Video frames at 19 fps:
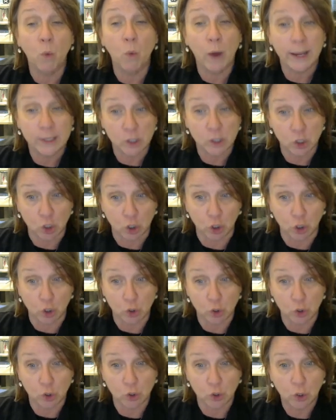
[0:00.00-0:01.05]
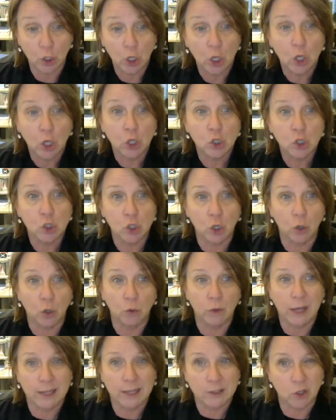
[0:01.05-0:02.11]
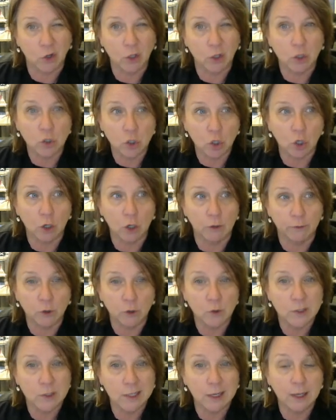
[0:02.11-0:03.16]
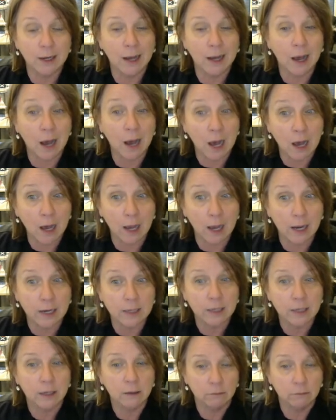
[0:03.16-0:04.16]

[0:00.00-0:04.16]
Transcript: wasters. So that's our concern. If you see an IDE,